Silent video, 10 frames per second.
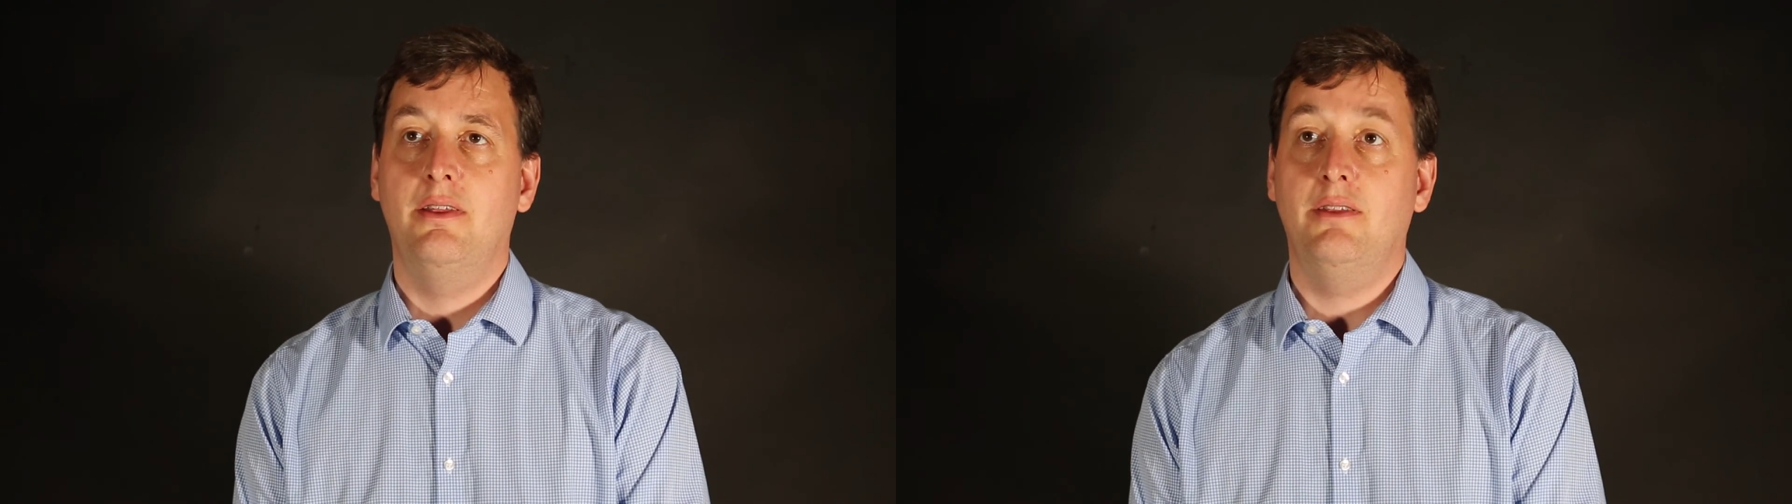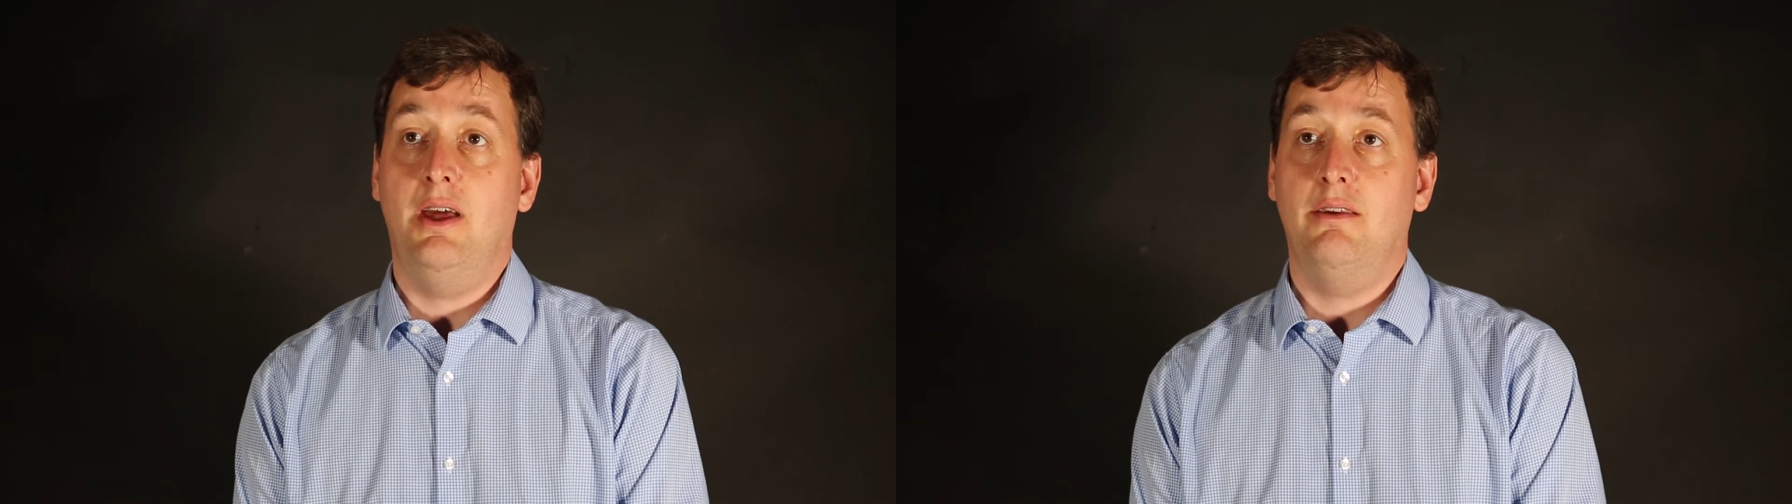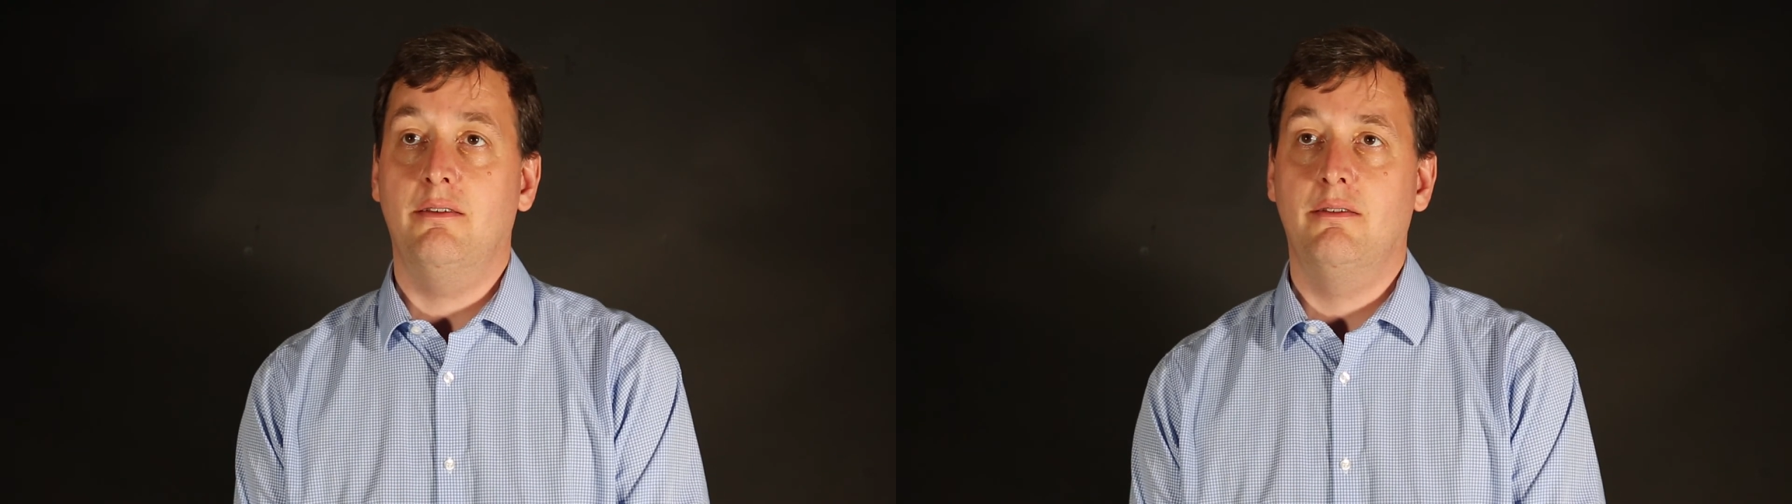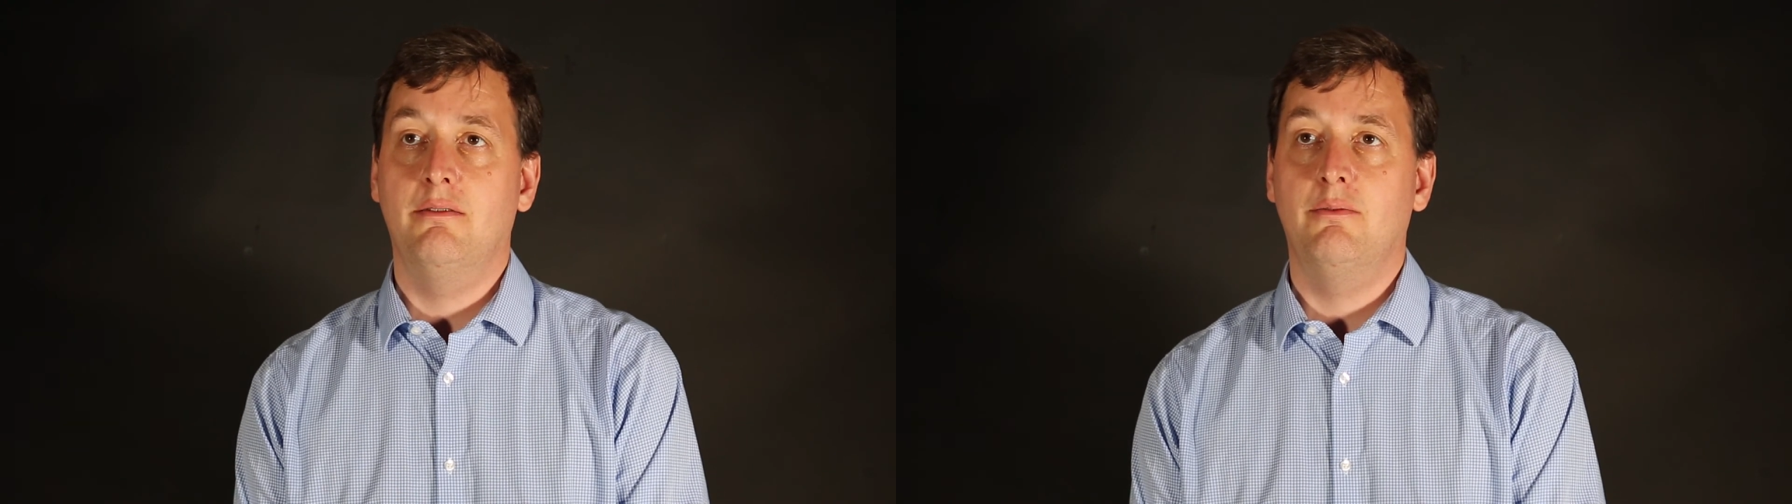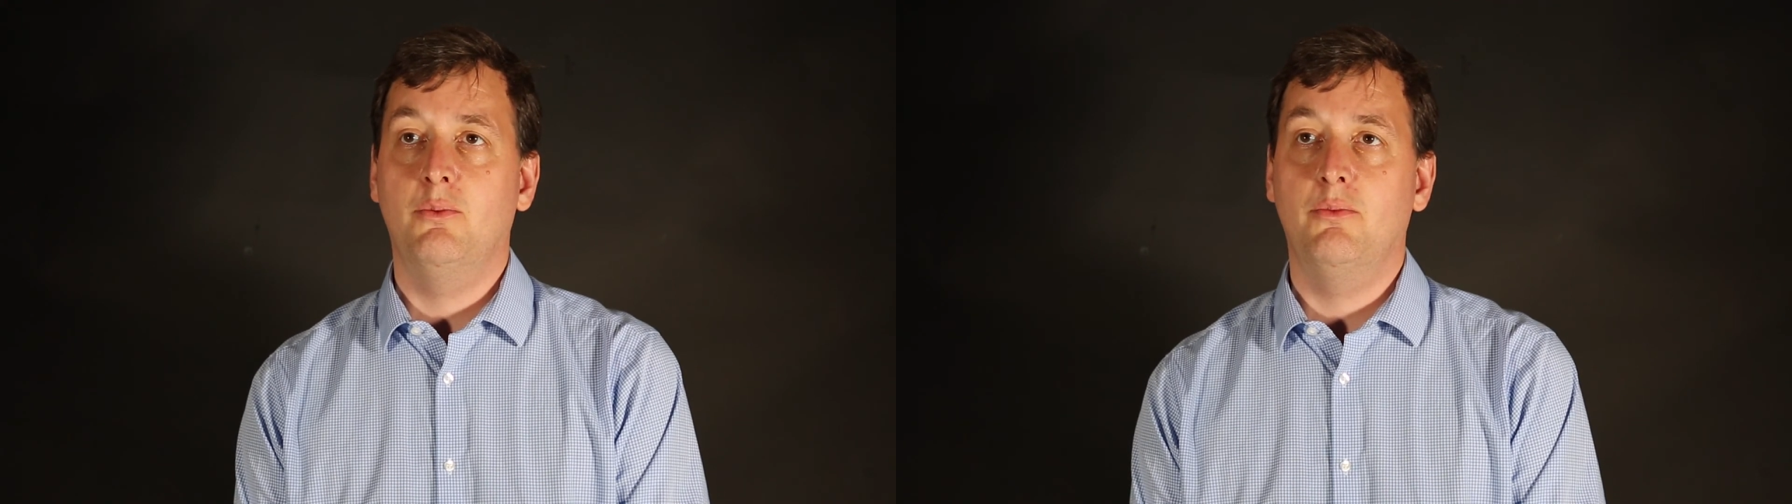than
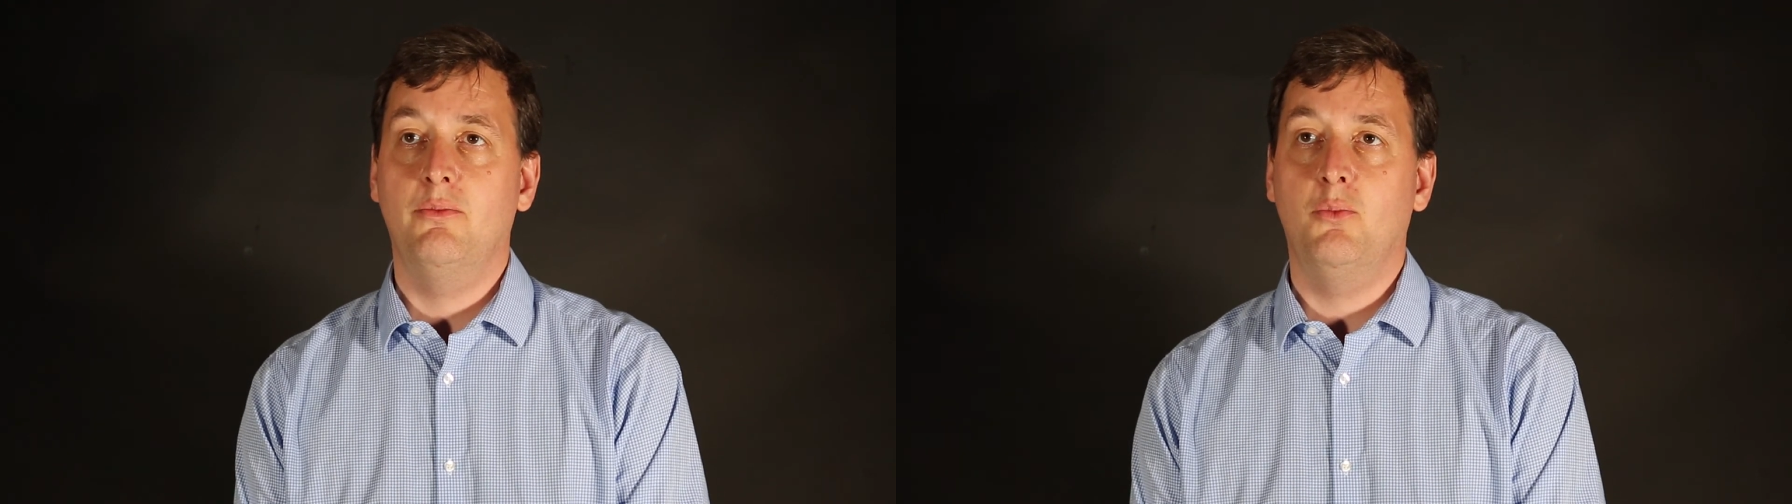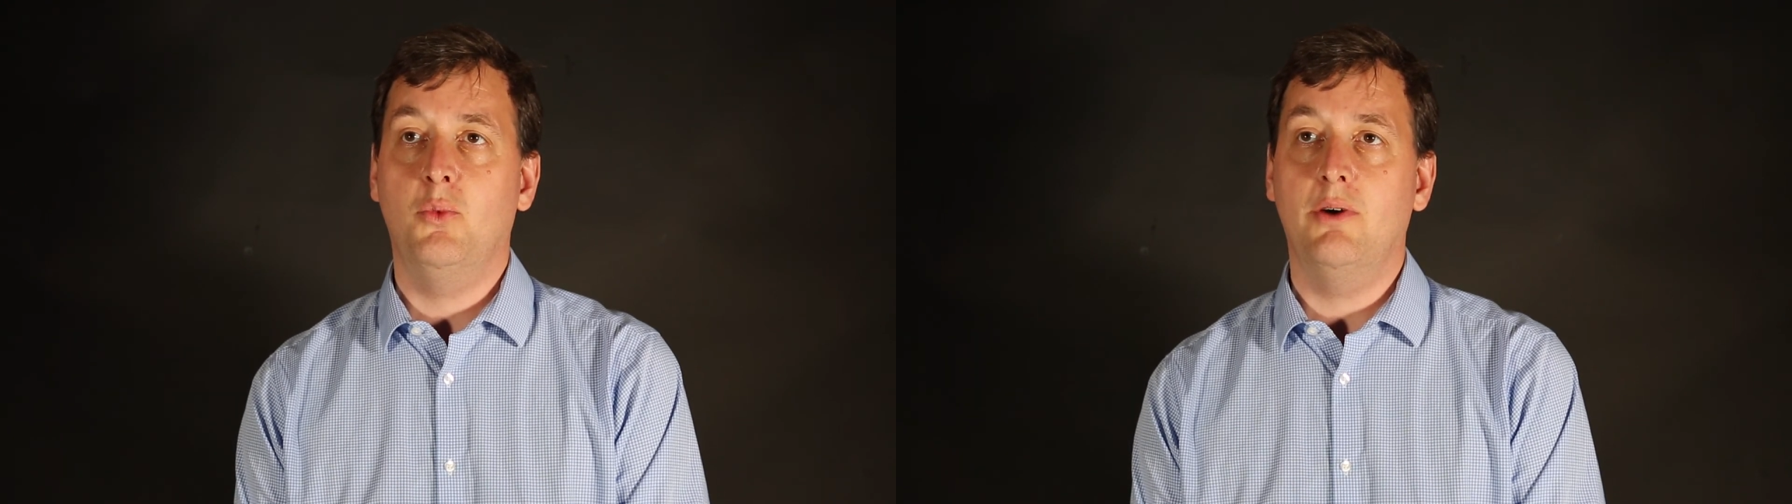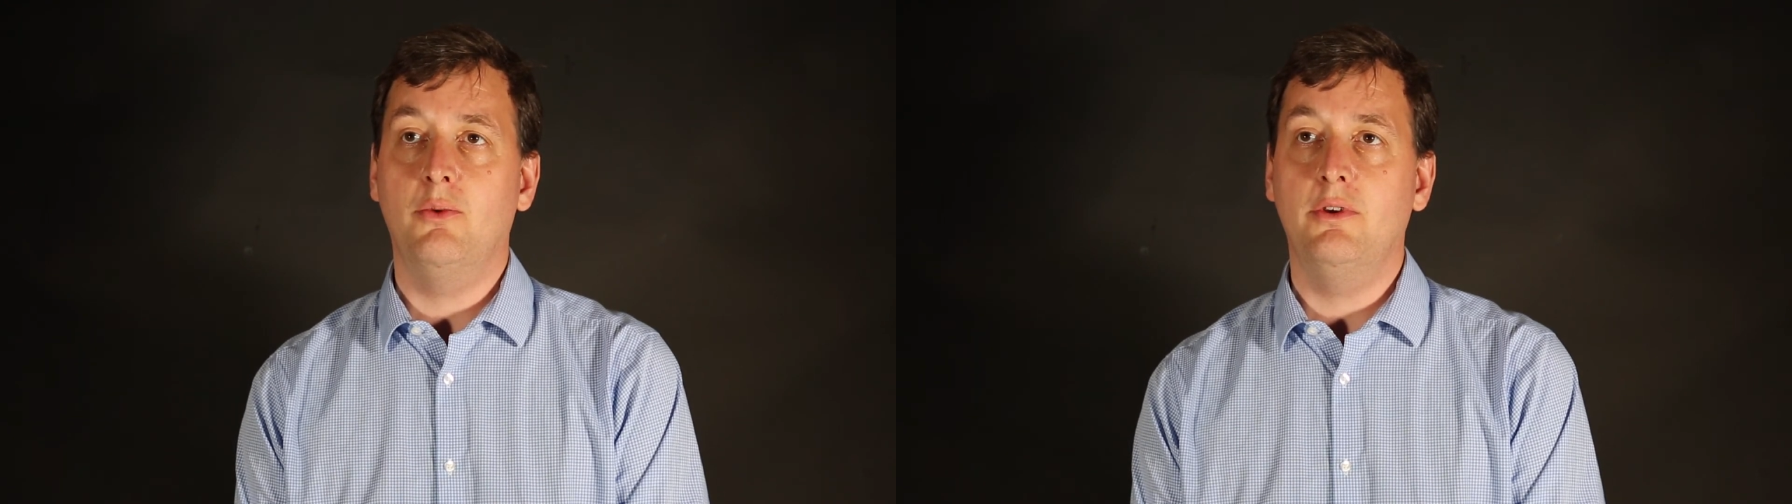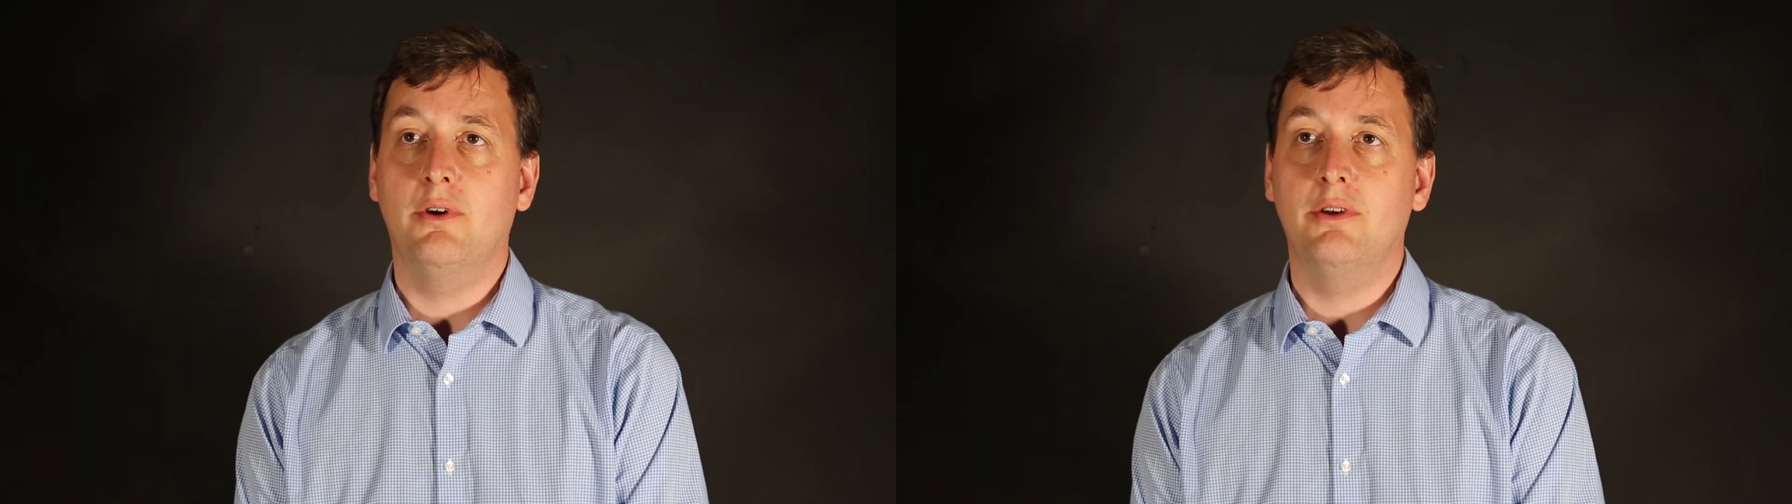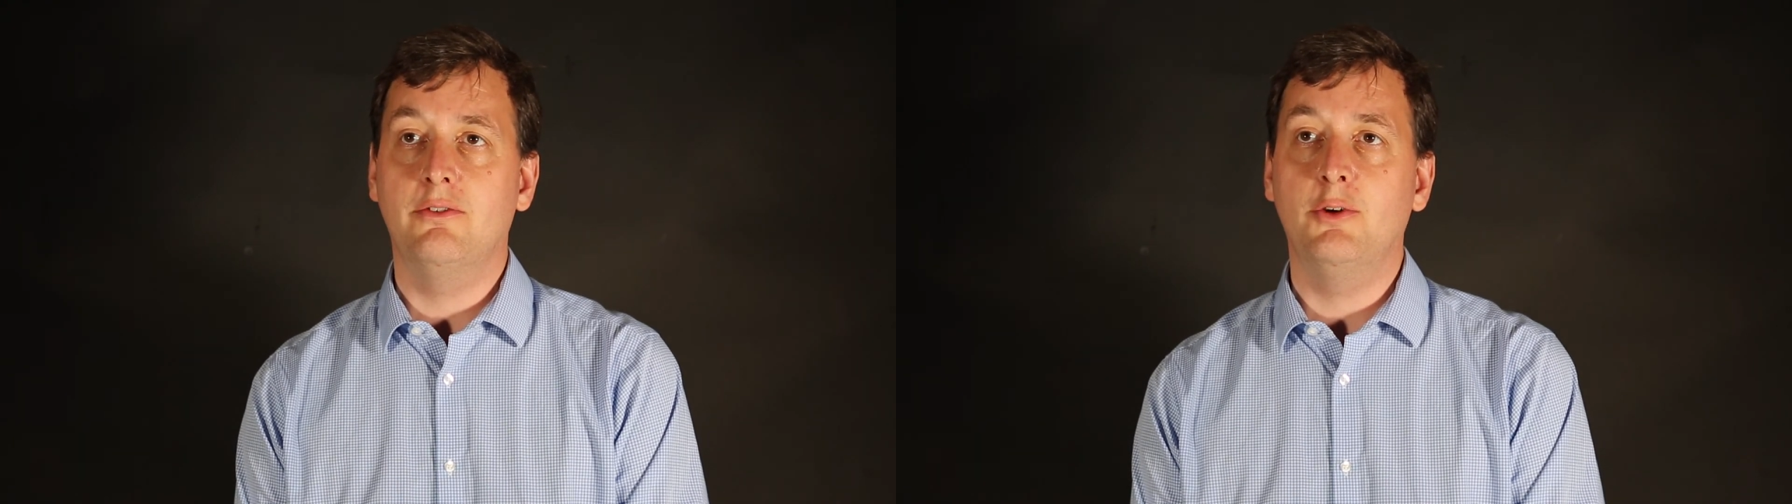where you could